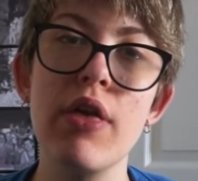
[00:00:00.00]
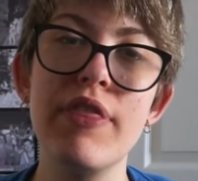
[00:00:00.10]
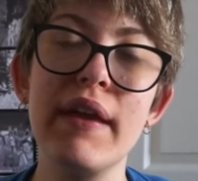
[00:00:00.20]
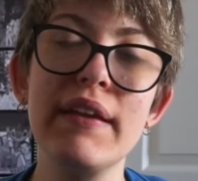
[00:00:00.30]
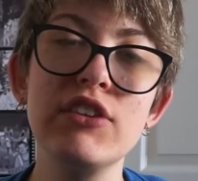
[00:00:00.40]

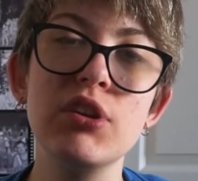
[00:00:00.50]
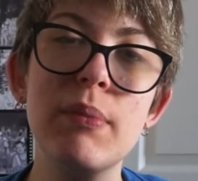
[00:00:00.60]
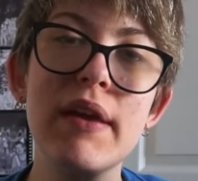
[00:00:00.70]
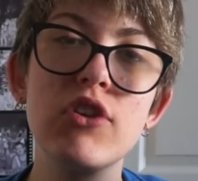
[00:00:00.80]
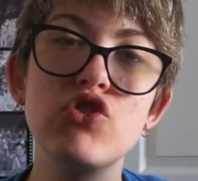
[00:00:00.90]
They need to
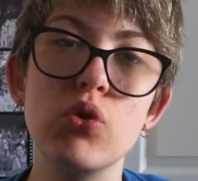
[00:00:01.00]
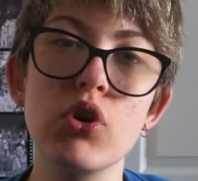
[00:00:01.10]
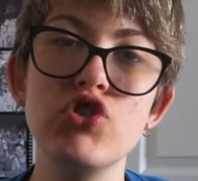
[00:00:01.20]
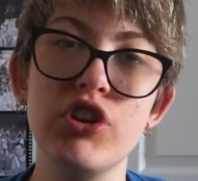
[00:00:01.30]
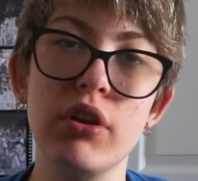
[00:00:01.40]
make
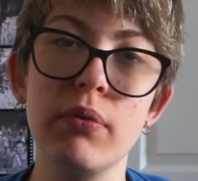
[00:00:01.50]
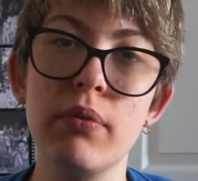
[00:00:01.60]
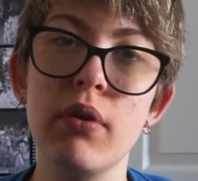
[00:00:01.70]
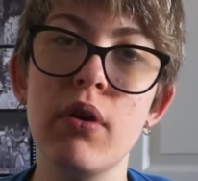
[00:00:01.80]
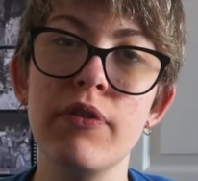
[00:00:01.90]
Georgie,
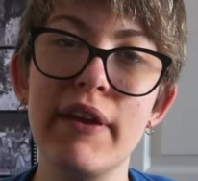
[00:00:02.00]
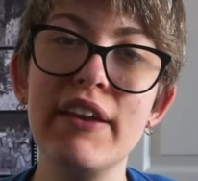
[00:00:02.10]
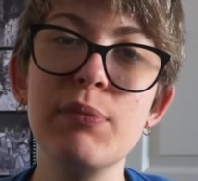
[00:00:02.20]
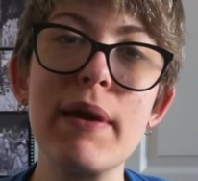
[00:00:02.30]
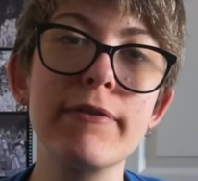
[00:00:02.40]
they
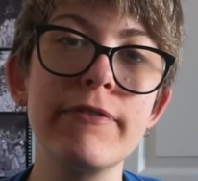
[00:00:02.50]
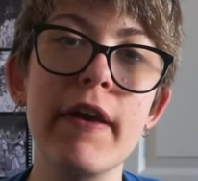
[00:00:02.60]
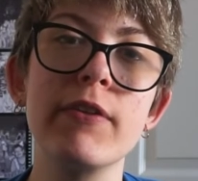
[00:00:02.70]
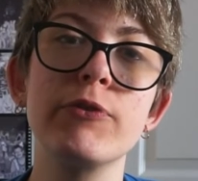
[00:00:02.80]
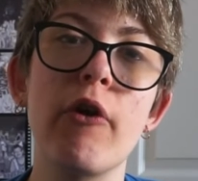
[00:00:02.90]
need to make
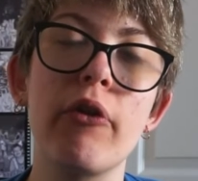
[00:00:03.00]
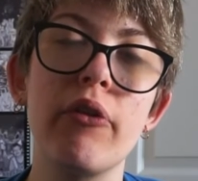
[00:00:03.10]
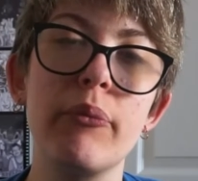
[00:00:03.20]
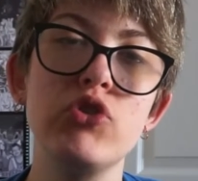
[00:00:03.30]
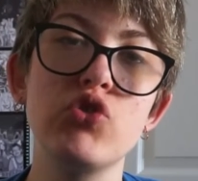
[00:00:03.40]
fans fall in
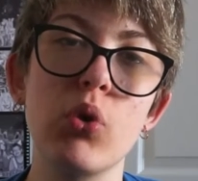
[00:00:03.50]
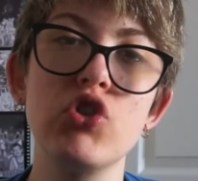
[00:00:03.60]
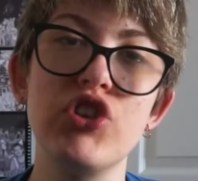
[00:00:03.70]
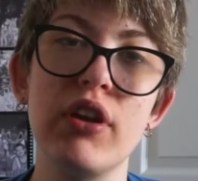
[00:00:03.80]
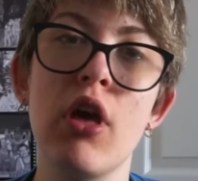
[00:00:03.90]
love with
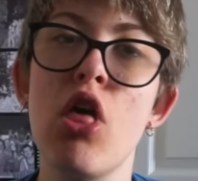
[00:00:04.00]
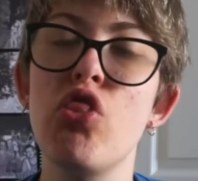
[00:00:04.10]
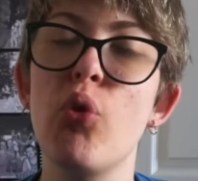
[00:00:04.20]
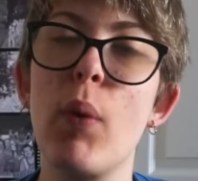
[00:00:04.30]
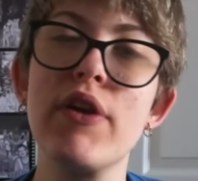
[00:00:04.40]
Georgie
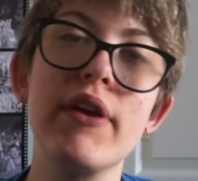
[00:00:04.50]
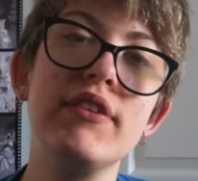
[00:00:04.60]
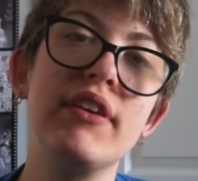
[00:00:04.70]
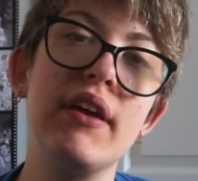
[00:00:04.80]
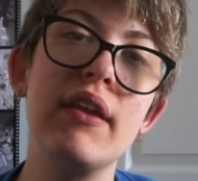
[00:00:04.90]
the way they
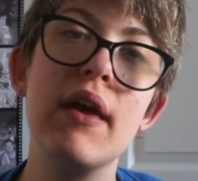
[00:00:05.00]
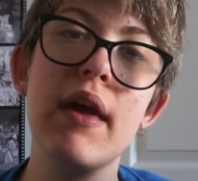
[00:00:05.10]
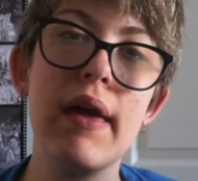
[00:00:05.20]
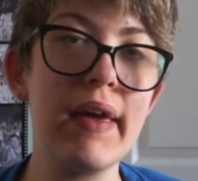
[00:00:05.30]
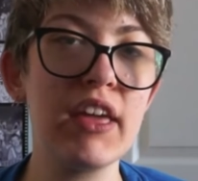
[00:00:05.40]
did
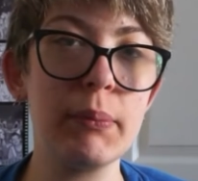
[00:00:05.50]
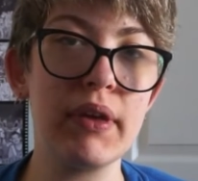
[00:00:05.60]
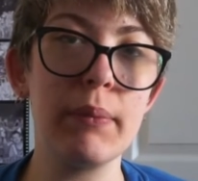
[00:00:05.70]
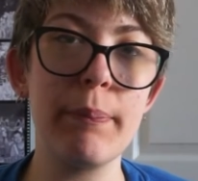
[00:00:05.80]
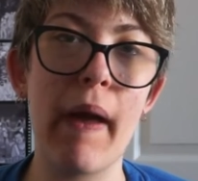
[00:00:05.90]

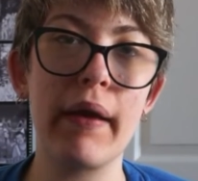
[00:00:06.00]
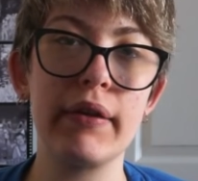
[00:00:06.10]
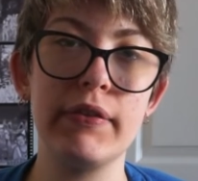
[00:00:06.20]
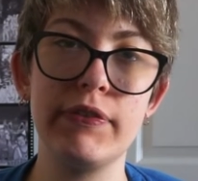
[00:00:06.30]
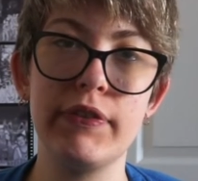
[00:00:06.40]
Amy back
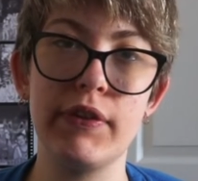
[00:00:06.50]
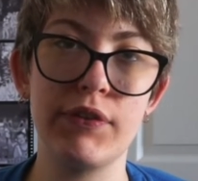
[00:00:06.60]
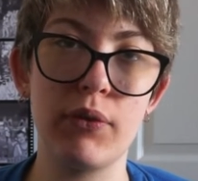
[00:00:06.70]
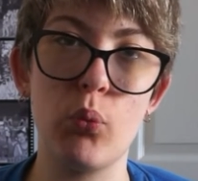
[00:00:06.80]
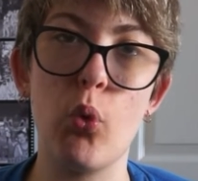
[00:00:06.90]
in
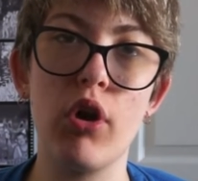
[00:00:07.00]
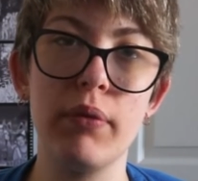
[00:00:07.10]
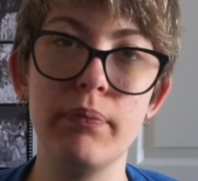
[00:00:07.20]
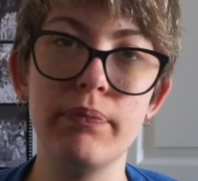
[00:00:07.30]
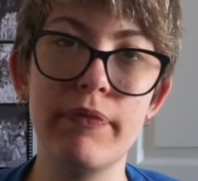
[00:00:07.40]
season one.
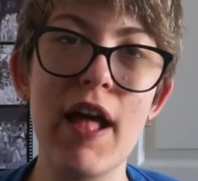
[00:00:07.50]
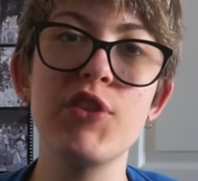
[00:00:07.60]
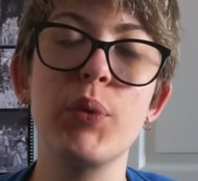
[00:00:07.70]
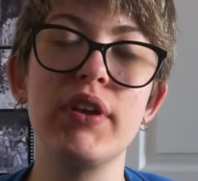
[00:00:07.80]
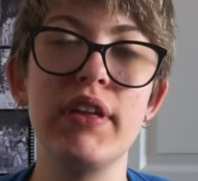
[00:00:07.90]

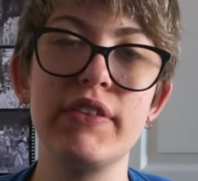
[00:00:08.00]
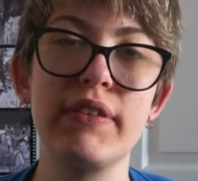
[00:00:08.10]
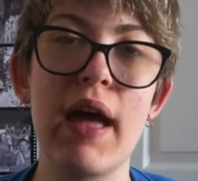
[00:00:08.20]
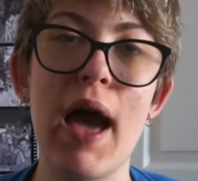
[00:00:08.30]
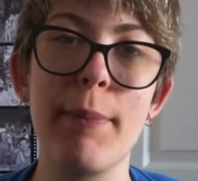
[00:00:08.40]
That's what needs
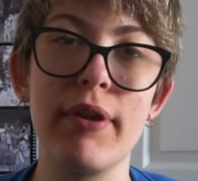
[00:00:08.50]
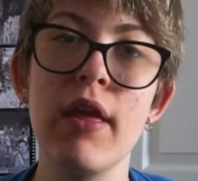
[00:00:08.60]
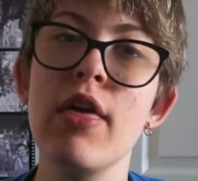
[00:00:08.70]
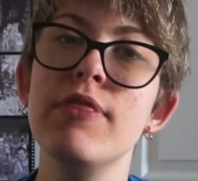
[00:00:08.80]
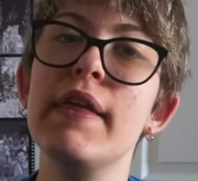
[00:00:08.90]
to happen.
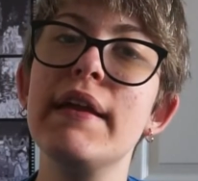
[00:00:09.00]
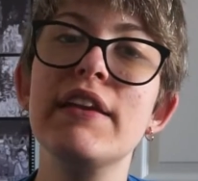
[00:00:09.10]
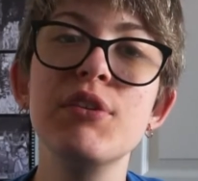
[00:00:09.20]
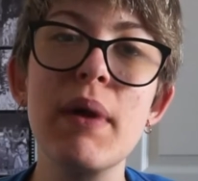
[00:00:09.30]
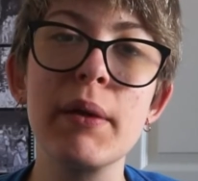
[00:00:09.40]
They
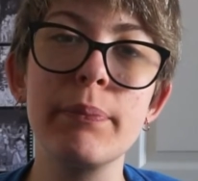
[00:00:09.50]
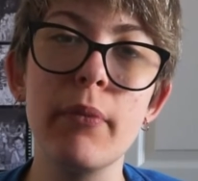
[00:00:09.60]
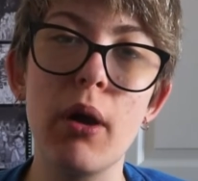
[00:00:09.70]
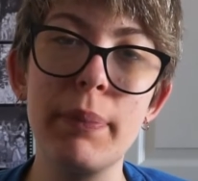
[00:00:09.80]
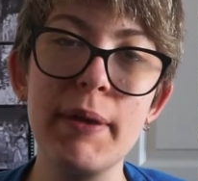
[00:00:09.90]
need to make
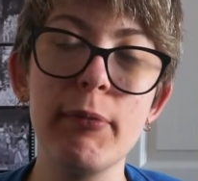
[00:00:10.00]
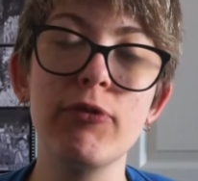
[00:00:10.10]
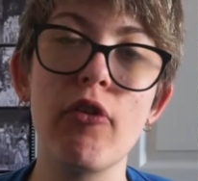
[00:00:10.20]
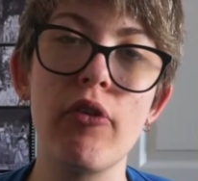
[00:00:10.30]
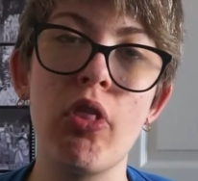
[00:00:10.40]
people
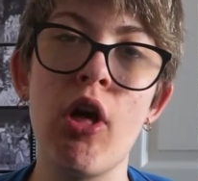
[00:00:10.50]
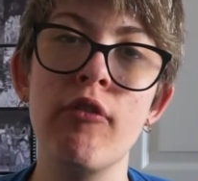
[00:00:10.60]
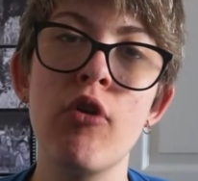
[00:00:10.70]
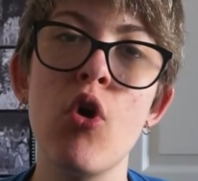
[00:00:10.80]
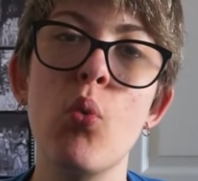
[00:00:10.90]
fall in
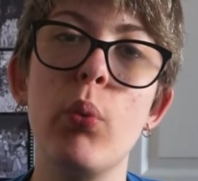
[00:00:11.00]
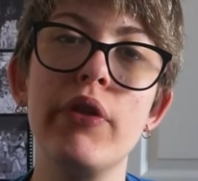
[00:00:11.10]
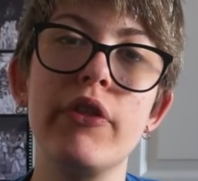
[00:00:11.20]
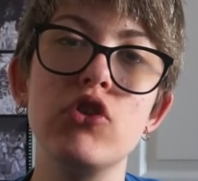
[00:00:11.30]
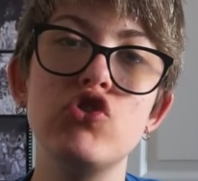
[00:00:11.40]
love
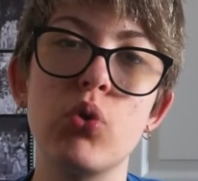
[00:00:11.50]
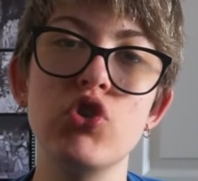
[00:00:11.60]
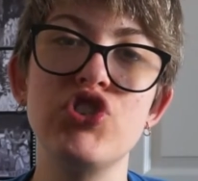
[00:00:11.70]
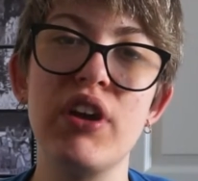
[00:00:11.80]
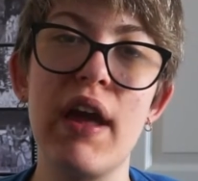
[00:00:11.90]
with
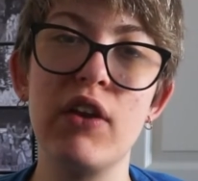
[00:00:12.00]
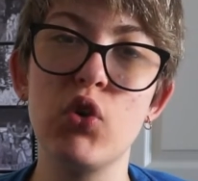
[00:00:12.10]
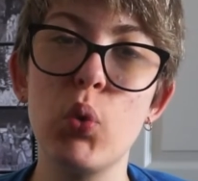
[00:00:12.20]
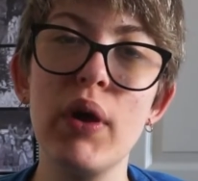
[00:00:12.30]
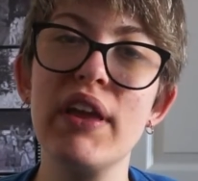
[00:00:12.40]
Georgie and
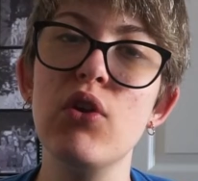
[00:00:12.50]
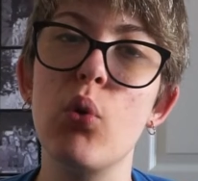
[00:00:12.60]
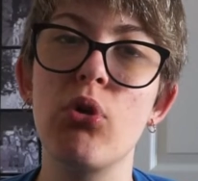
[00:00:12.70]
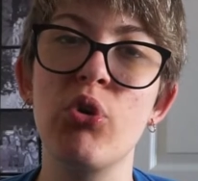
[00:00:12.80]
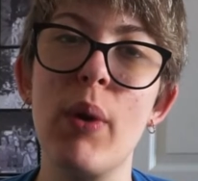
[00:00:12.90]
Quinn
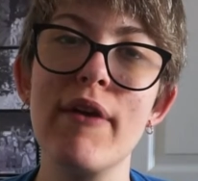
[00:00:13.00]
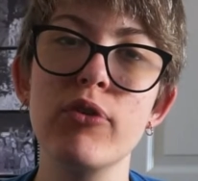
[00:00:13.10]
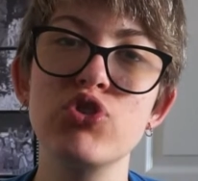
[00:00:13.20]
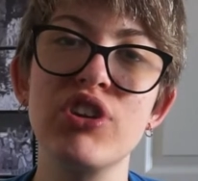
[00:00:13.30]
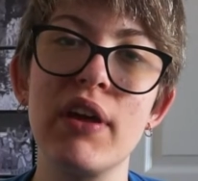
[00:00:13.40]
or
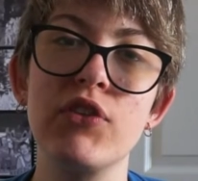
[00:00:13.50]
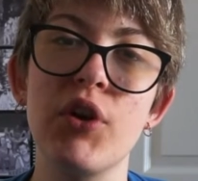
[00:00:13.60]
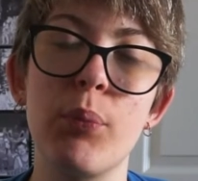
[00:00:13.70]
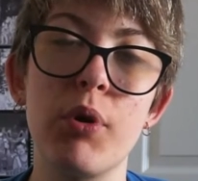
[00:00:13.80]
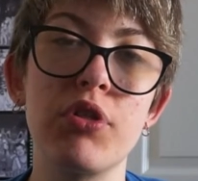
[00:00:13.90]
whoever she ends
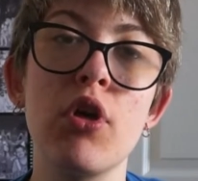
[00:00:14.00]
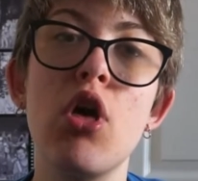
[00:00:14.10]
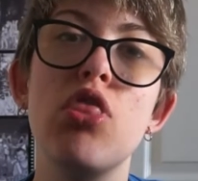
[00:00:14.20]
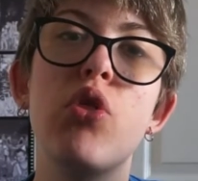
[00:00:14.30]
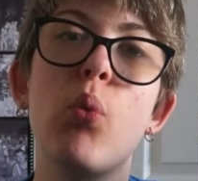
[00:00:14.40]
up with
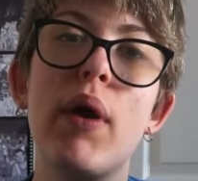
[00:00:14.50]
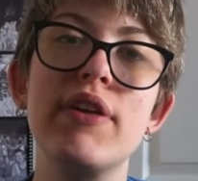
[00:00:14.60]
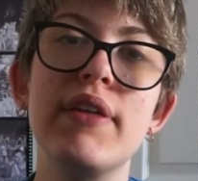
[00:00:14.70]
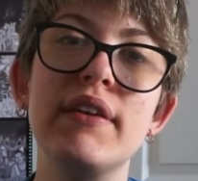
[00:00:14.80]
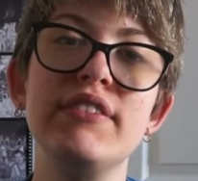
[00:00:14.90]
the
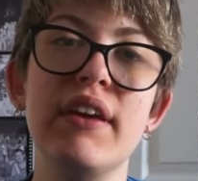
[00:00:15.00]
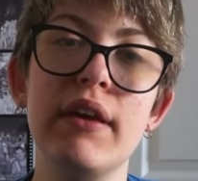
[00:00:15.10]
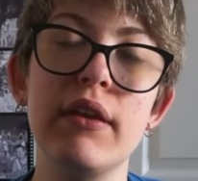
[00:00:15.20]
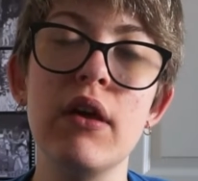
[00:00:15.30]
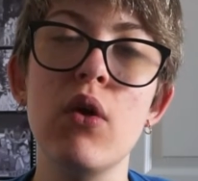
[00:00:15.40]
way they
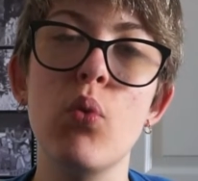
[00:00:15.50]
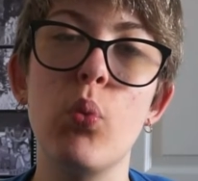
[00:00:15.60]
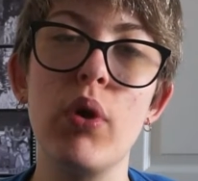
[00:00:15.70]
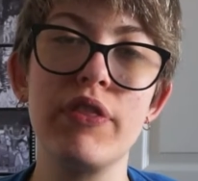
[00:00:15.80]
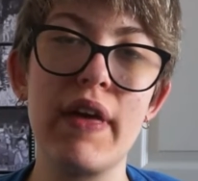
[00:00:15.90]
did
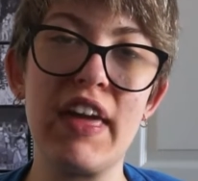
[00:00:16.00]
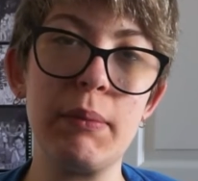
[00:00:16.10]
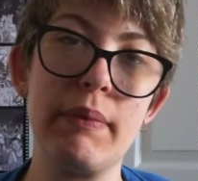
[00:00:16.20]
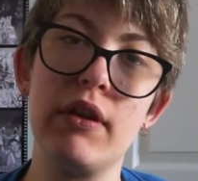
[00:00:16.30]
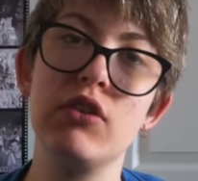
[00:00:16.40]
with
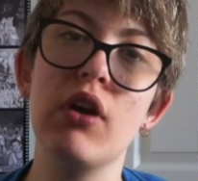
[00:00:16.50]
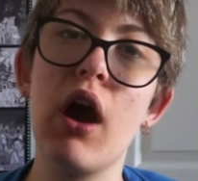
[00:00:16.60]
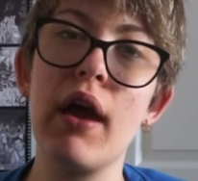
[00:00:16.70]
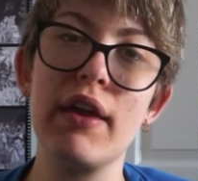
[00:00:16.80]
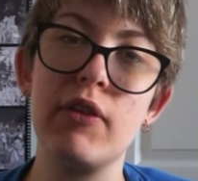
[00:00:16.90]
Amy and
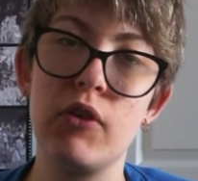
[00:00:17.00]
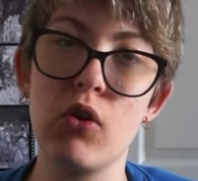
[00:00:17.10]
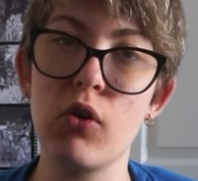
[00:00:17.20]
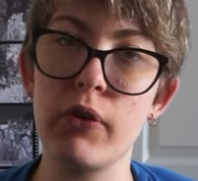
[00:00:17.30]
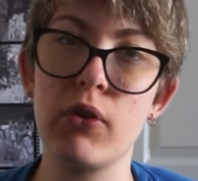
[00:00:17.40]
Ty in the
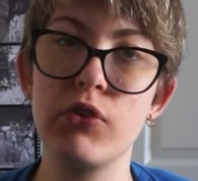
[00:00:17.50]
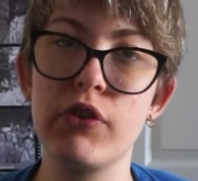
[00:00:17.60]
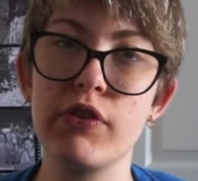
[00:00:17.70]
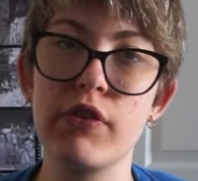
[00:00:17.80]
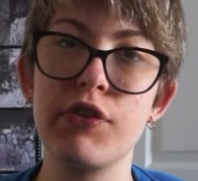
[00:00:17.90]
earlier
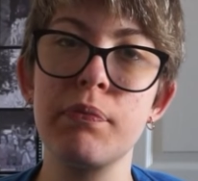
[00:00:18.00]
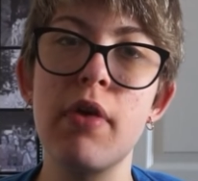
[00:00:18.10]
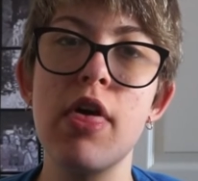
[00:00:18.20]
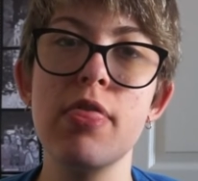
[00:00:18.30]
seasons.